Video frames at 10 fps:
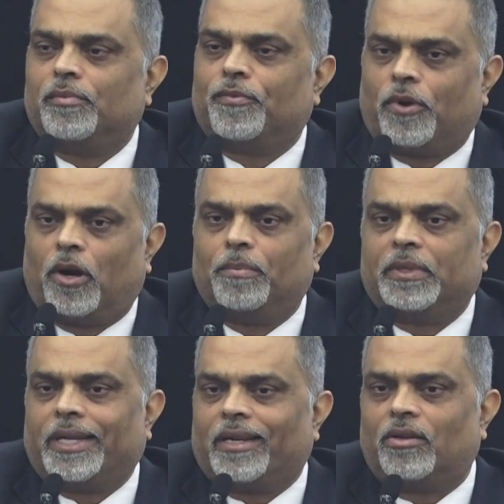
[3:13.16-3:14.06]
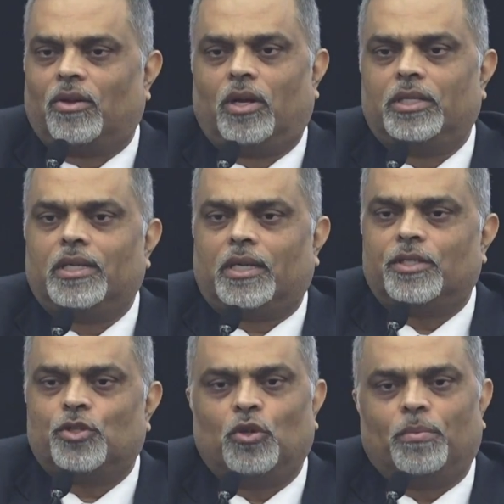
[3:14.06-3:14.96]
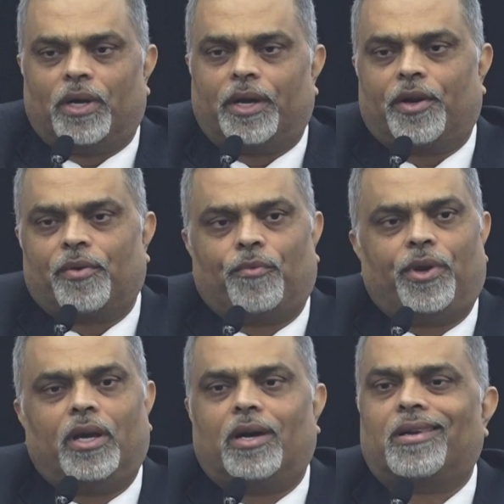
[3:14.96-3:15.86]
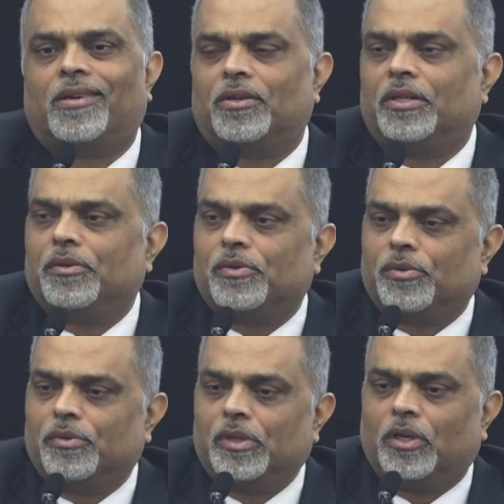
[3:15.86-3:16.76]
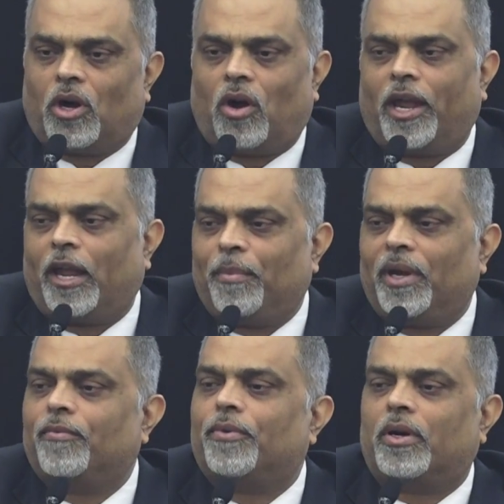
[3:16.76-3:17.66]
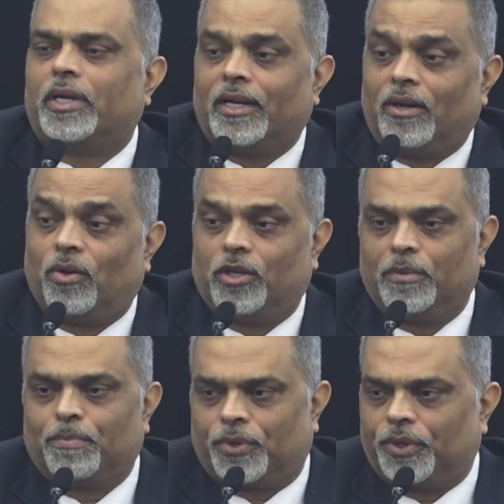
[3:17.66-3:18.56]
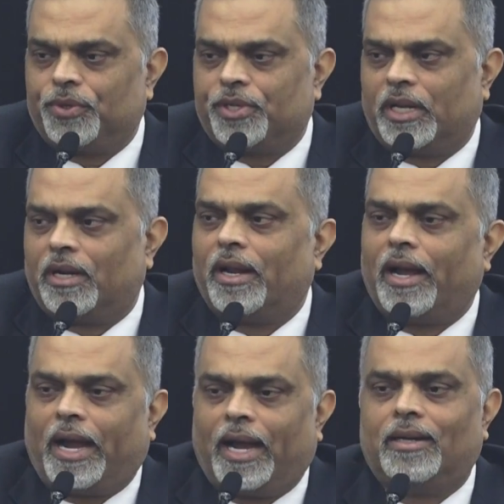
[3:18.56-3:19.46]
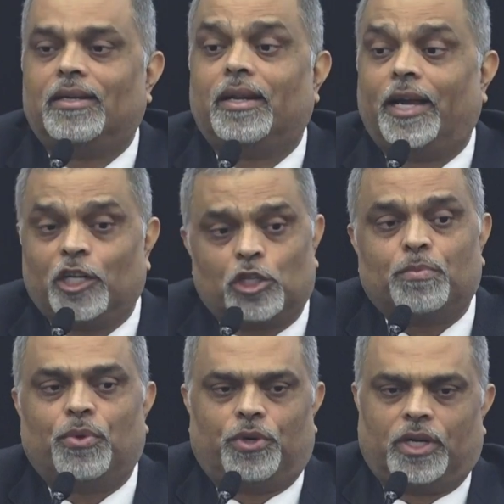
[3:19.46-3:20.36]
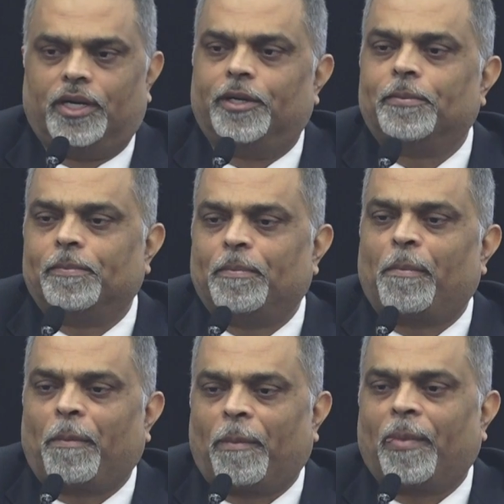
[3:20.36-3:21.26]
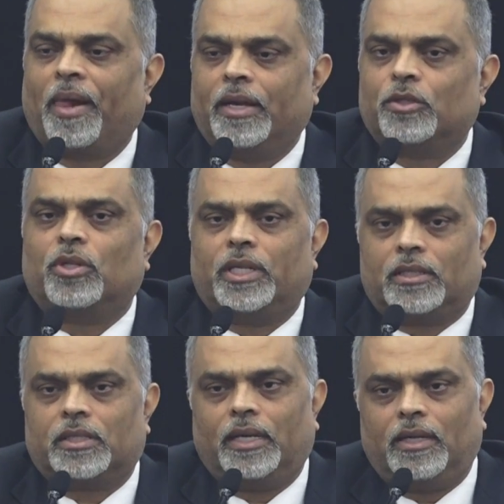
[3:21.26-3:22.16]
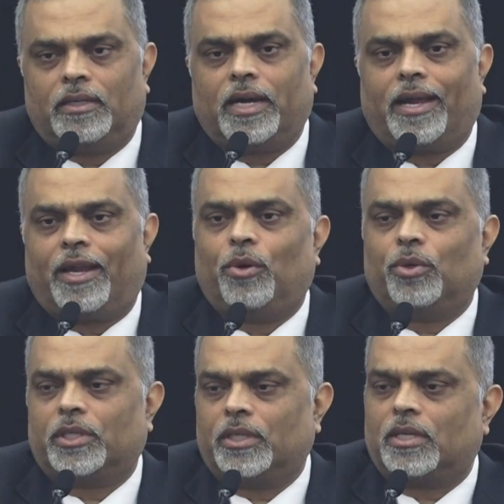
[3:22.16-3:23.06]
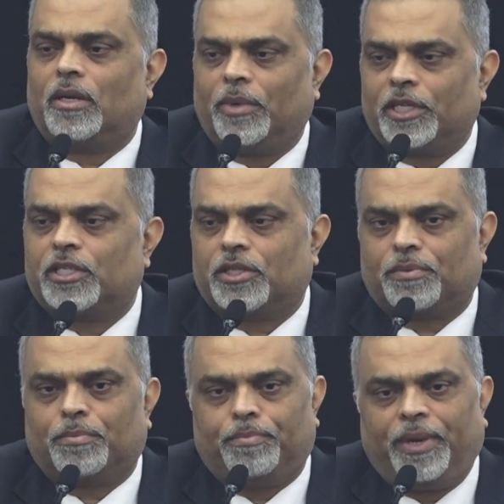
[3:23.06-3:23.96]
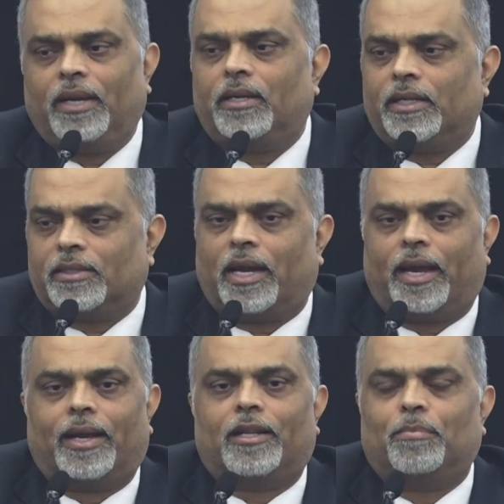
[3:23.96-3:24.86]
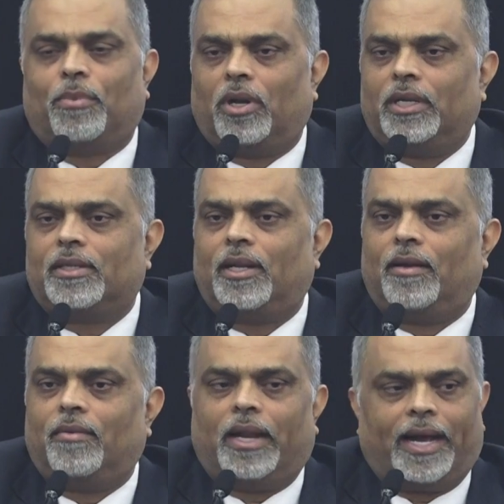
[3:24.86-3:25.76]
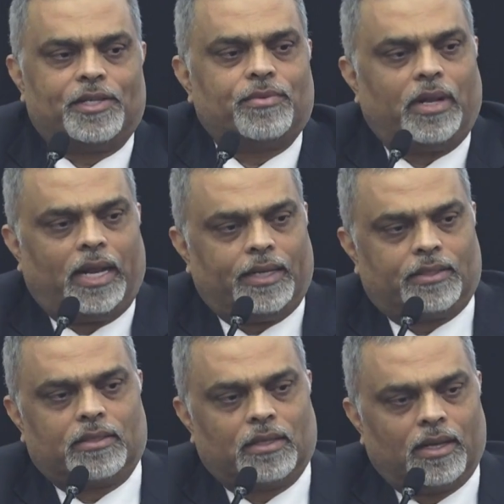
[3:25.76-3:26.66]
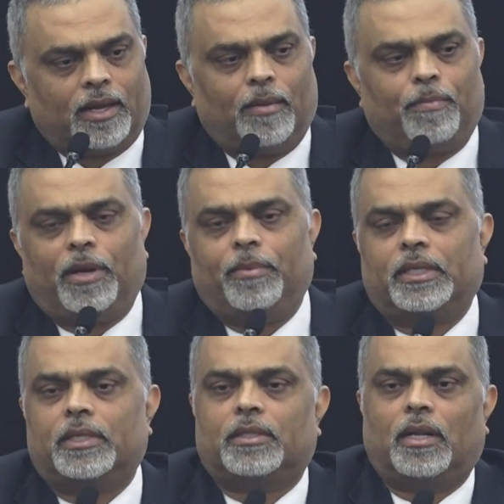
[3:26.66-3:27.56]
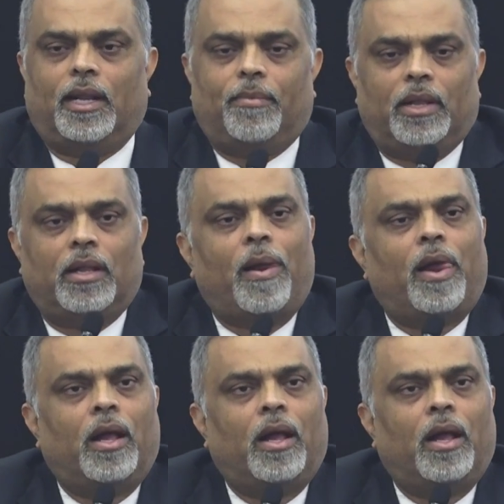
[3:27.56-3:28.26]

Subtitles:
from technology consumer, we are now aiming for technology producer and exporter. So this entire ecosystem is being designed at the policy level as well as implementation level.